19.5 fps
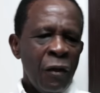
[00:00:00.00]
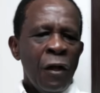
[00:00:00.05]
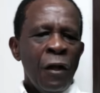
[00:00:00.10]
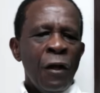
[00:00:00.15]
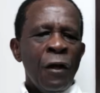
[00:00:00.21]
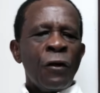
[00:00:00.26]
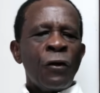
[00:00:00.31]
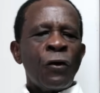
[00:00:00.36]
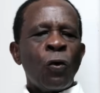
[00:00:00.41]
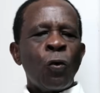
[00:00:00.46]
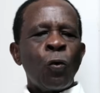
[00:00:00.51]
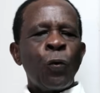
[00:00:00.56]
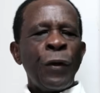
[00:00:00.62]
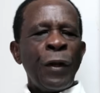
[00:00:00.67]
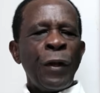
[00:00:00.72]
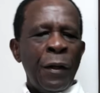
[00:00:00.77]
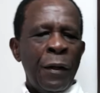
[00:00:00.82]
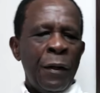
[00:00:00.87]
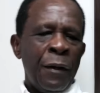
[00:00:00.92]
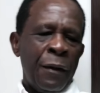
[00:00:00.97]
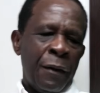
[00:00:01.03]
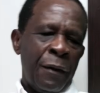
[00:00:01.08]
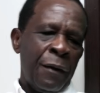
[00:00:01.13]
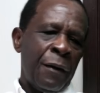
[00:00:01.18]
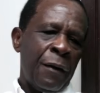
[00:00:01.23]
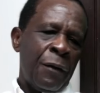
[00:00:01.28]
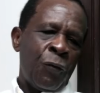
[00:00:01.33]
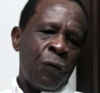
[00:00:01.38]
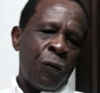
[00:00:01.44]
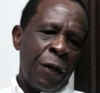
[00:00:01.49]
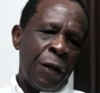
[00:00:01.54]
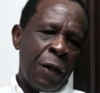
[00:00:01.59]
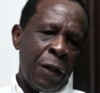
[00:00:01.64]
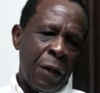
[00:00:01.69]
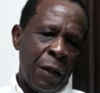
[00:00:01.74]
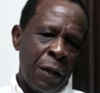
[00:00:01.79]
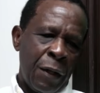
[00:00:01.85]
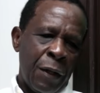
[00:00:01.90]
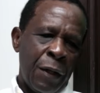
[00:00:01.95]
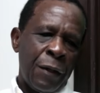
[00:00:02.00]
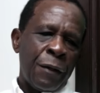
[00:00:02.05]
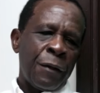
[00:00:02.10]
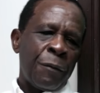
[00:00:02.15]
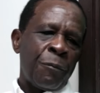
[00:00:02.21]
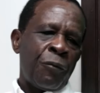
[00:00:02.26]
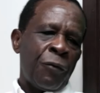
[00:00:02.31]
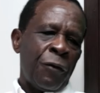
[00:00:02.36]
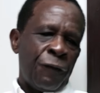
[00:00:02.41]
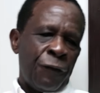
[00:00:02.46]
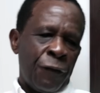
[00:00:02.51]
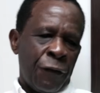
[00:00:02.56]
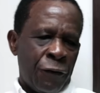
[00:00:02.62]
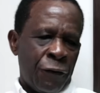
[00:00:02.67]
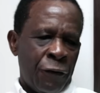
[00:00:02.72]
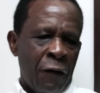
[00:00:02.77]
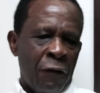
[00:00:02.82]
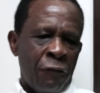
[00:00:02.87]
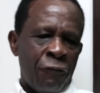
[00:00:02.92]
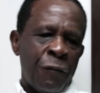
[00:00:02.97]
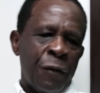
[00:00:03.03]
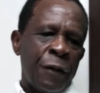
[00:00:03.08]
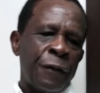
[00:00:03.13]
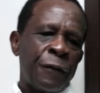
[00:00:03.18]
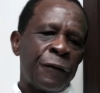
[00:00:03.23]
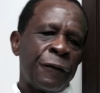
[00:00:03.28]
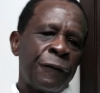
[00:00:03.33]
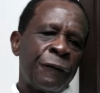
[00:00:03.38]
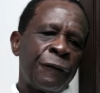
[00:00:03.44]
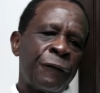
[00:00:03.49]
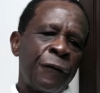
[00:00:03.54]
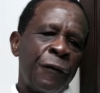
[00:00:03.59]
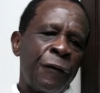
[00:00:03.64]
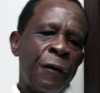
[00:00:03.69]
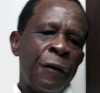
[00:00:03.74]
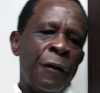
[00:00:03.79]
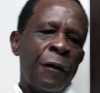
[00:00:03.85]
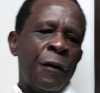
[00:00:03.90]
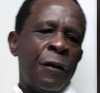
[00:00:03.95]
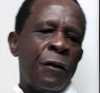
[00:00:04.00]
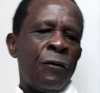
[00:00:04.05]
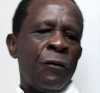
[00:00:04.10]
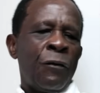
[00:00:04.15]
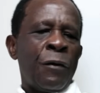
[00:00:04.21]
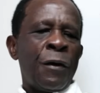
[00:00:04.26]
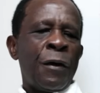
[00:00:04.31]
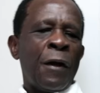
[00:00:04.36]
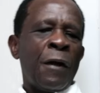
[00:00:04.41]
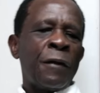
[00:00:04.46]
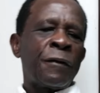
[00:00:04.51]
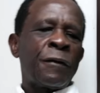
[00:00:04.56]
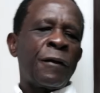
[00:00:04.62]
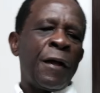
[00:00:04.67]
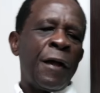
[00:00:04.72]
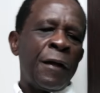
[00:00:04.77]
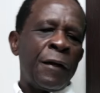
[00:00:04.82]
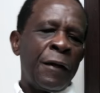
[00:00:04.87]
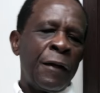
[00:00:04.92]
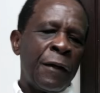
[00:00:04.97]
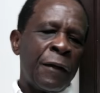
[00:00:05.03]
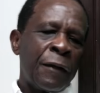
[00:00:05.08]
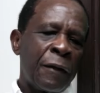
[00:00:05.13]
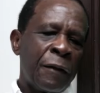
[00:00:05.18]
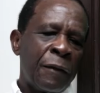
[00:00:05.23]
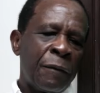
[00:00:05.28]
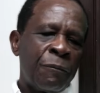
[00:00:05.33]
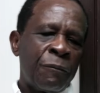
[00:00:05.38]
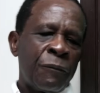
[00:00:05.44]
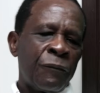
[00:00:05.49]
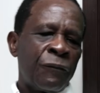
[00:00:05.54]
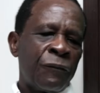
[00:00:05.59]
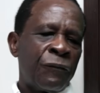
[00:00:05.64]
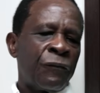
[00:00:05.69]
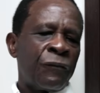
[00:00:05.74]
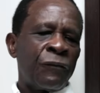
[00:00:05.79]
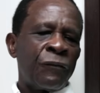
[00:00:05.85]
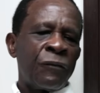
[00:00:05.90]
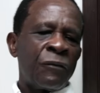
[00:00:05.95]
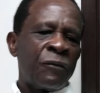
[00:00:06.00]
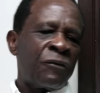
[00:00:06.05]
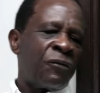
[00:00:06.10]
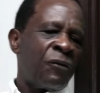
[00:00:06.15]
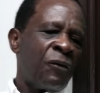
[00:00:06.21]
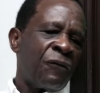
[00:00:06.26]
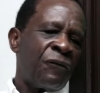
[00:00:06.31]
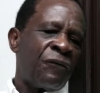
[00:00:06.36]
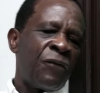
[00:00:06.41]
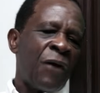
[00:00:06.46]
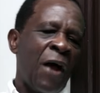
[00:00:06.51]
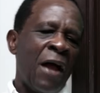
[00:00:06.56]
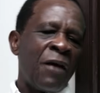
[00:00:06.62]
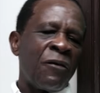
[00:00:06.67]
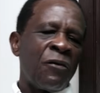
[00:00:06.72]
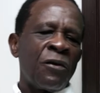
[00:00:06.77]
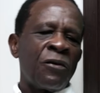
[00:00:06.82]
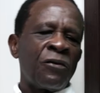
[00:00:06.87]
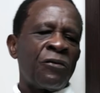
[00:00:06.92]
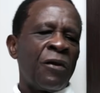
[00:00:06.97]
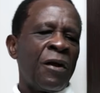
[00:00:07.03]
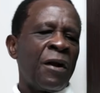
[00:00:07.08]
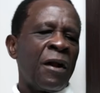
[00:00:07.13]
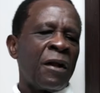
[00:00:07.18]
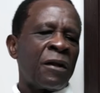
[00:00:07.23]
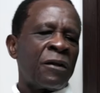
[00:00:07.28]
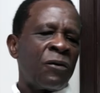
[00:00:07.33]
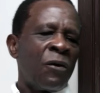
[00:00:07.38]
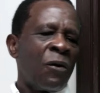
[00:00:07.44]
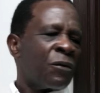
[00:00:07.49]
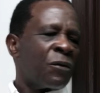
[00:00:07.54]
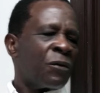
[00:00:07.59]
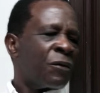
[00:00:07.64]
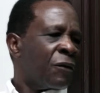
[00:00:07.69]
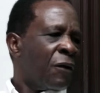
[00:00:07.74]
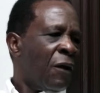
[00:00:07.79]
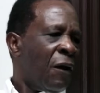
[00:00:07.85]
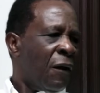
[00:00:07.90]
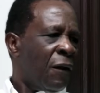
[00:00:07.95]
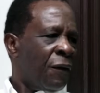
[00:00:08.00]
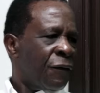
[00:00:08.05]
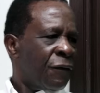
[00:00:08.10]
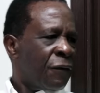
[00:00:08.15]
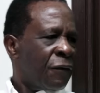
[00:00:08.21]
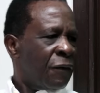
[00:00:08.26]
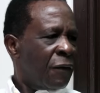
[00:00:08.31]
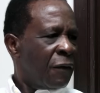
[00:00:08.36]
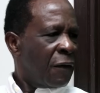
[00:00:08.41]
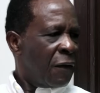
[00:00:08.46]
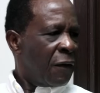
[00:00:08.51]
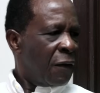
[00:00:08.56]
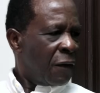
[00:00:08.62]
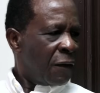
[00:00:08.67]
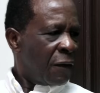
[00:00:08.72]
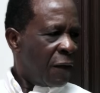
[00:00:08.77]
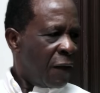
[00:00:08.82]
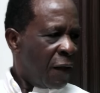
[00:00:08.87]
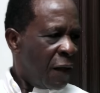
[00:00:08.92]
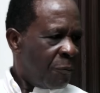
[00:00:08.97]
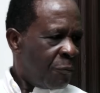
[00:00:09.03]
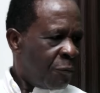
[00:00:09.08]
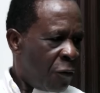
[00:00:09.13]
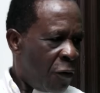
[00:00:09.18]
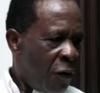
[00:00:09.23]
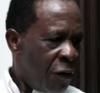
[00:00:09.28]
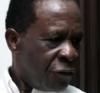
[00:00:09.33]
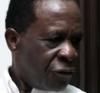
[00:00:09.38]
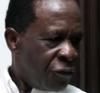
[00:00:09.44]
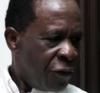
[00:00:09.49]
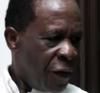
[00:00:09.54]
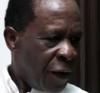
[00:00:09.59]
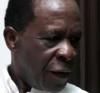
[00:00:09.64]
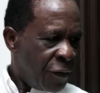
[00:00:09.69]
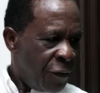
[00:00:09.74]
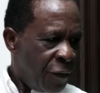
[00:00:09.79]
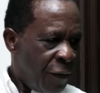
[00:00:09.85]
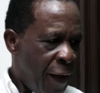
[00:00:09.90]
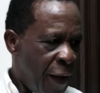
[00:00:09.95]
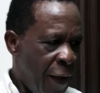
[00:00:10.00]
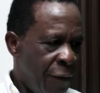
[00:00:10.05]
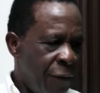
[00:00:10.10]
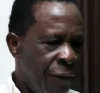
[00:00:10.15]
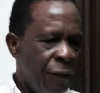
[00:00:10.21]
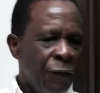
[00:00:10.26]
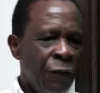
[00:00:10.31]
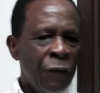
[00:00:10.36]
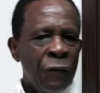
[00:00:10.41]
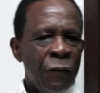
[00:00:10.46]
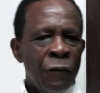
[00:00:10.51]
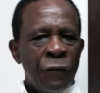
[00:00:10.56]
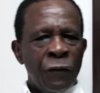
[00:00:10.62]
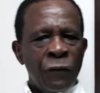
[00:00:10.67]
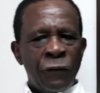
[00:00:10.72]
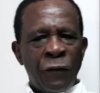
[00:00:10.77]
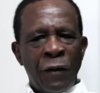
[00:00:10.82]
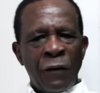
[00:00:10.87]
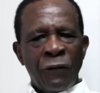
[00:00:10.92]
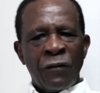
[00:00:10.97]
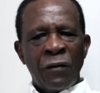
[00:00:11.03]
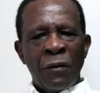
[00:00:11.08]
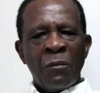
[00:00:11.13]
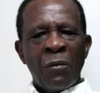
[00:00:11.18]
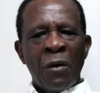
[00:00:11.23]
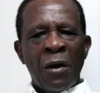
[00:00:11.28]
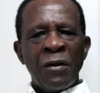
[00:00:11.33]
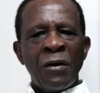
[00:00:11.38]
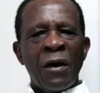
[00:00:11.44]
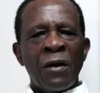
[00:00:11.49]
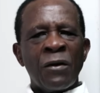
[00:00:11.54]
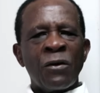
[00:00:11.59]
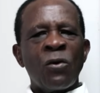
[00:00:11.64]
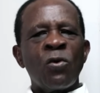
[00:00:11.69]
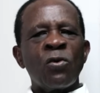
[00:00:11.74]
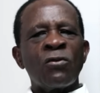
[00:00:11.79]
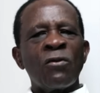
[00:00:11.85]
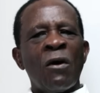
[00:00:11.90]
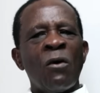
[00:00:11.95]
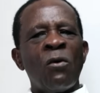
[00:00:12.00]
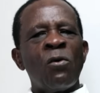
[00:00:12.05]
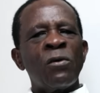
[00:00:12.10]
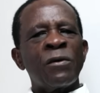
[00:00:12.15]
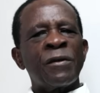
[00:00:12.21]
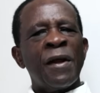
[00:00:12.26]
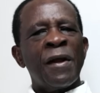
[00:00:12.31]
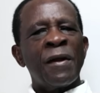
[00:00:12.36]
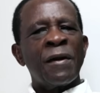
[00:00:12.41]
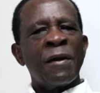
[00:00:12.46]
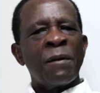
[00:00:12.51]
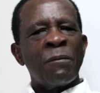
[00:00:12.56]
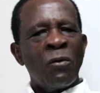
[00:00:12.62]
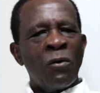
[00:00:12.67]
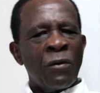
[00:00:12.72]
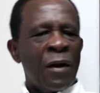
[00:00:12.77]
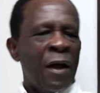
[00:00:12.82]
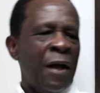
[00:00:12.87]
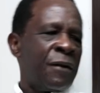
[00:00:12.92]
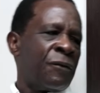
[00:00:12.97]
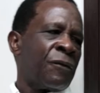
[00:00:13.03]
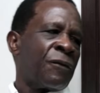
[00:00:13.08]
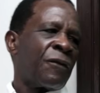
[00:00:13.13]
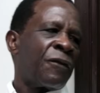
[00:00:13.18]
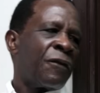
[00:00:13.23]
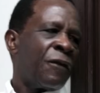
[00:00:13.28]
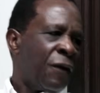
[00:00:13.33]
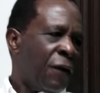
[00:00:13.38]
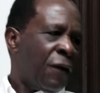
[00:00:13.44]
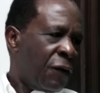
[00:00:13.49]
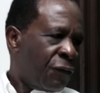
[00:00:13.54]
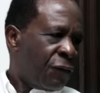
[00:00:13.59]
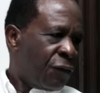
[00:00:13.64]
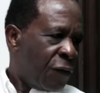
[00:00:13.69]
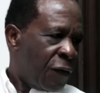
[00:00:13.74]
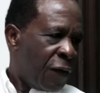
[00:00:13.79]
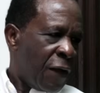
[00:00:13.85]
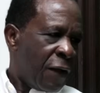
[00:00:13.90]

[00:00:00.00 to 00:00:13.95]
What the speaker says: Now we in the previous government, you were not any little to $500 or $1,000 a contract you had to give somebody. You had to go to a whole tender board. I don't see need for that.